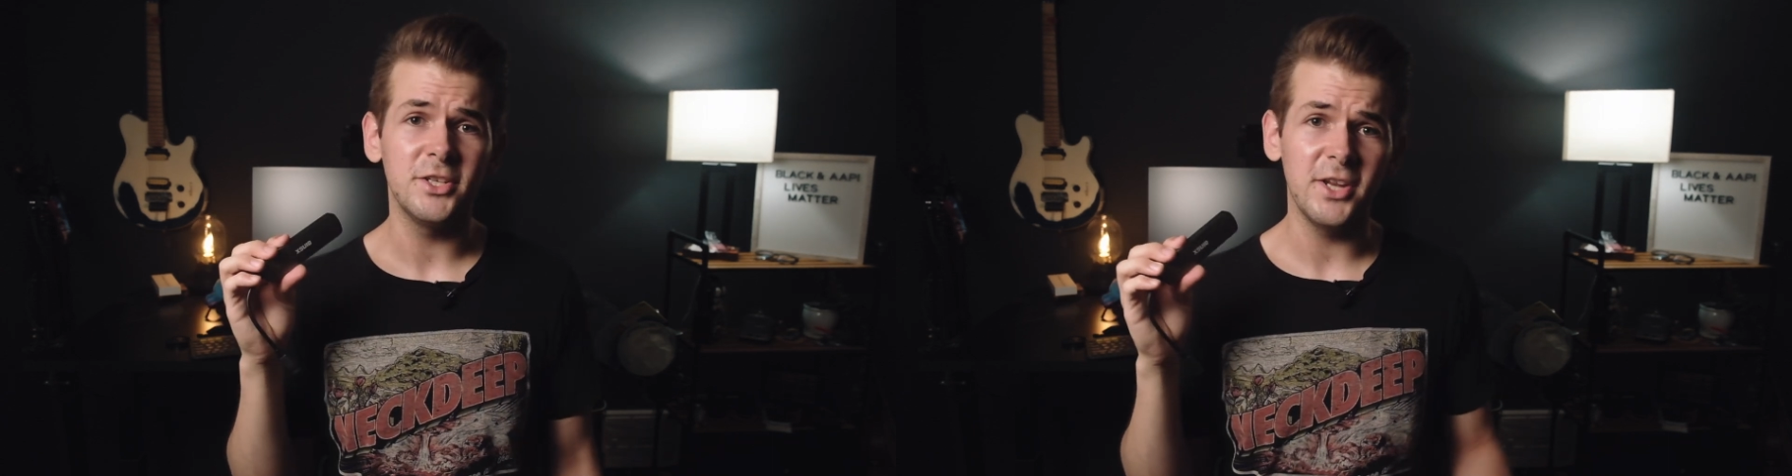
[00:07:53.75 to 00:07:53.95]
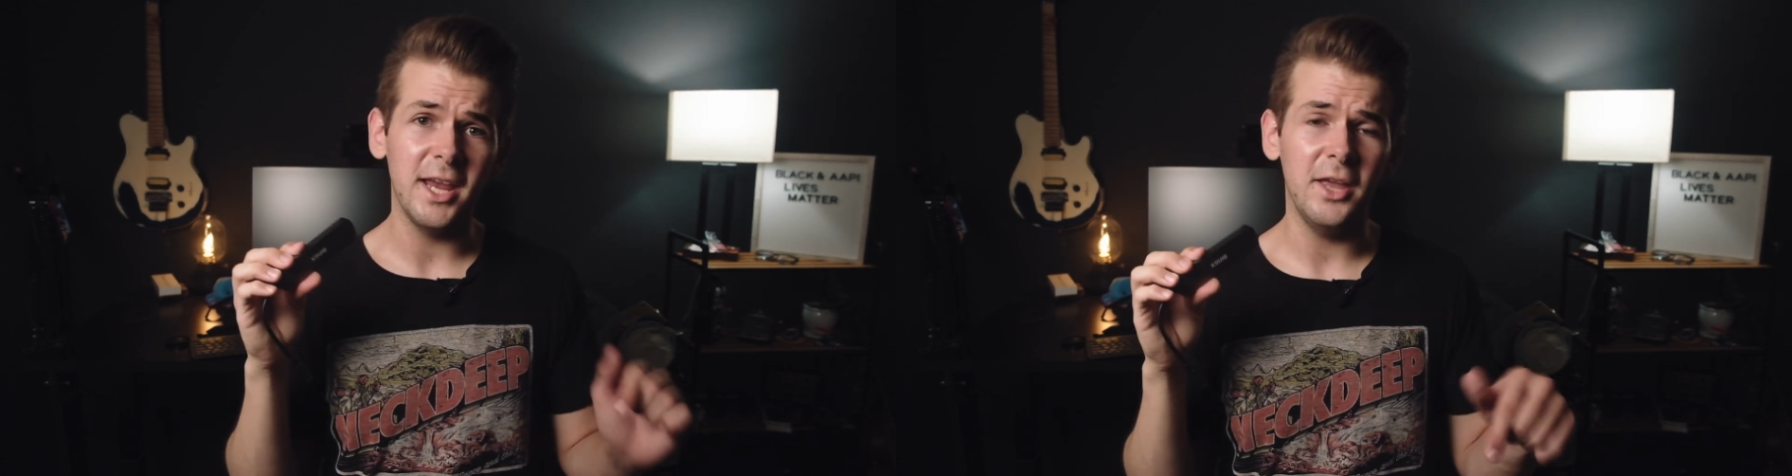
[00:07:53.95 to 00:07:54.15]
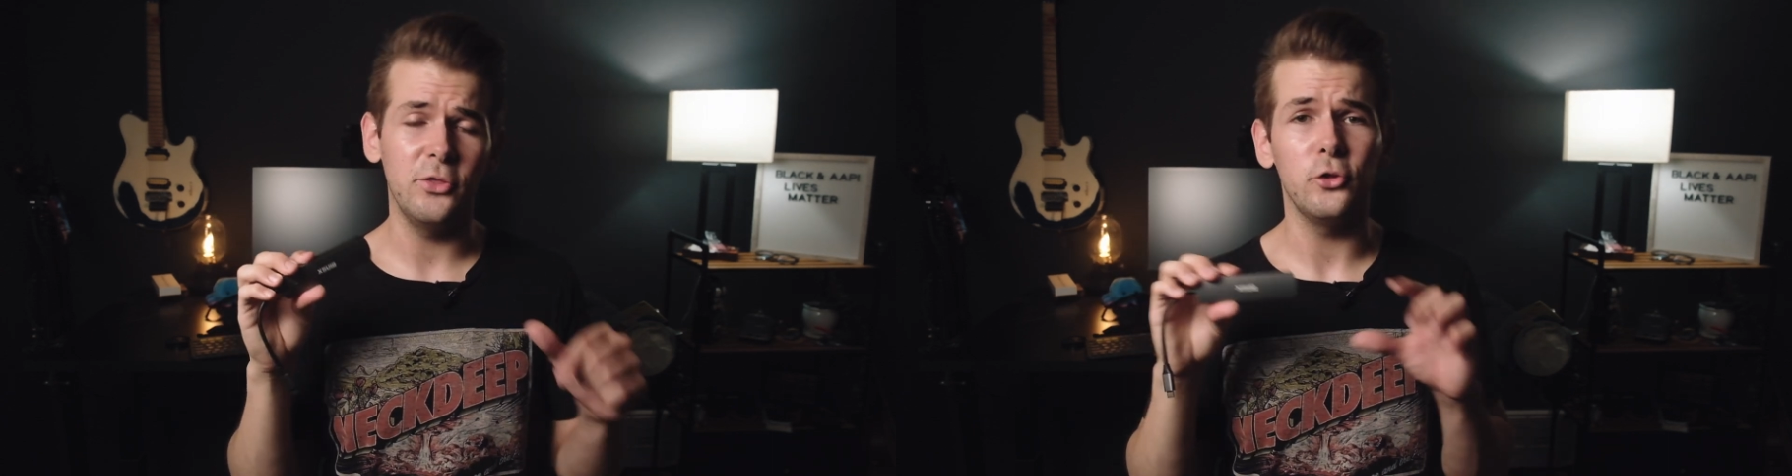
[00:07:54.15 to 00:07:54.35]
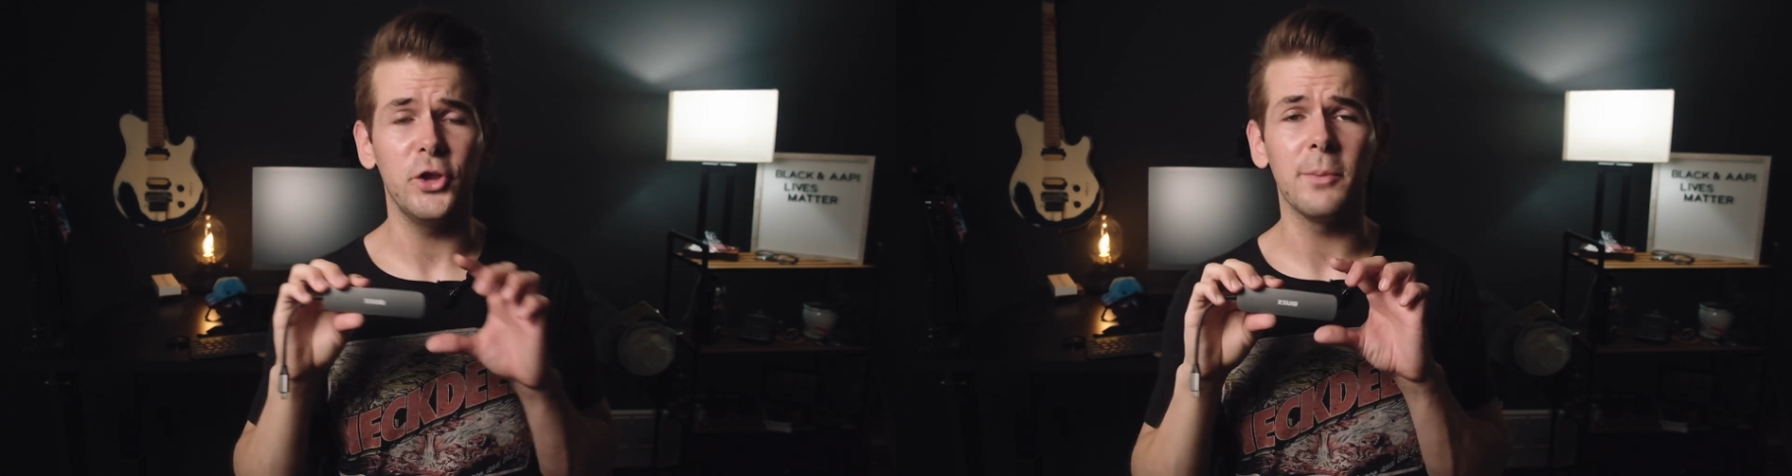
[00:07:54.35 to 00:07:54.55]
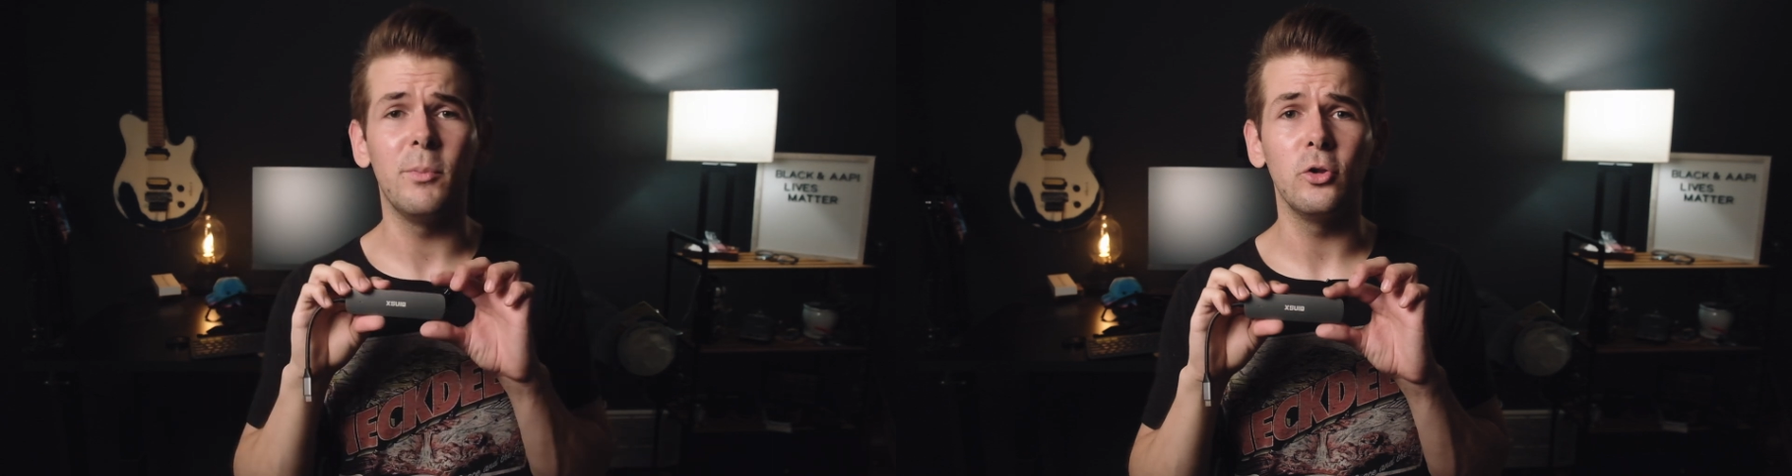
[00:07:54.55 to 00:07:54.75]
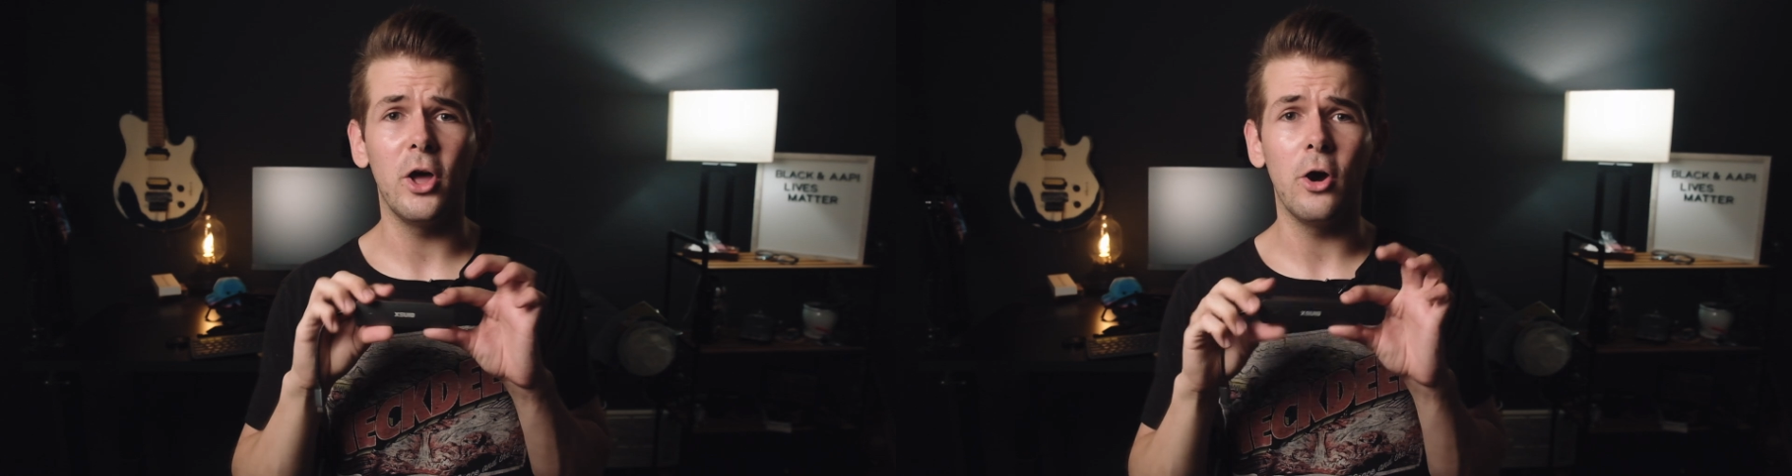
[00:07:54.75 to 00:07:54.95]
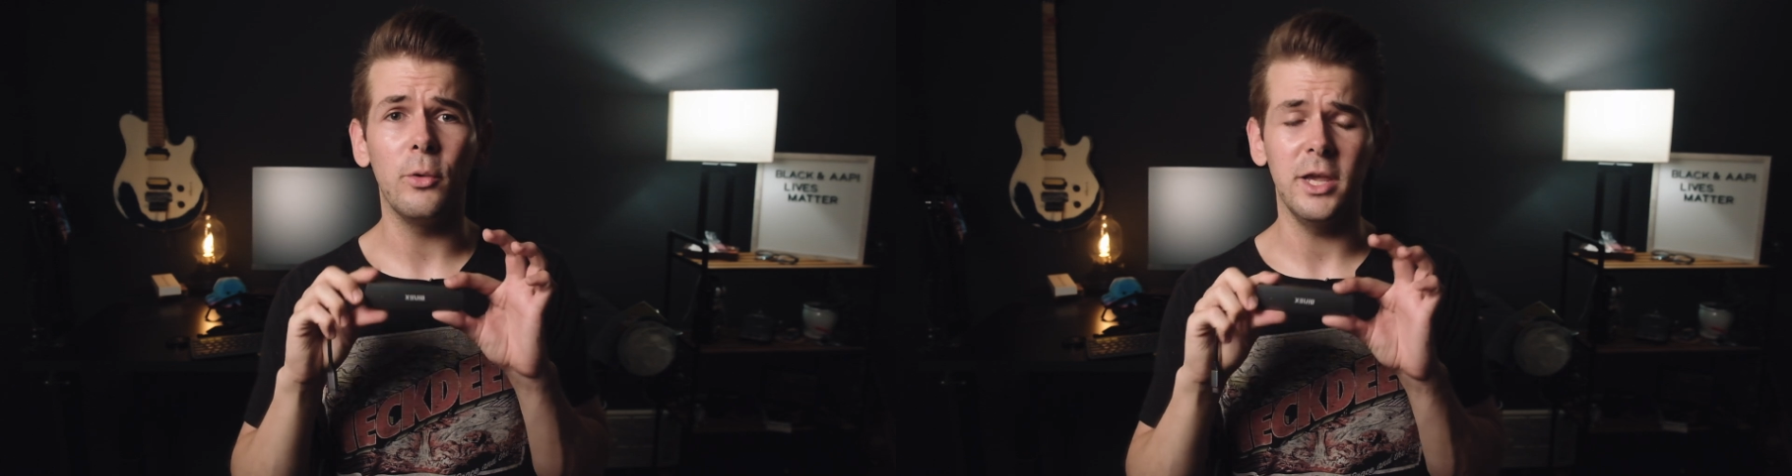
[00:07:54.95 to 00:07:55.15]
today in the link below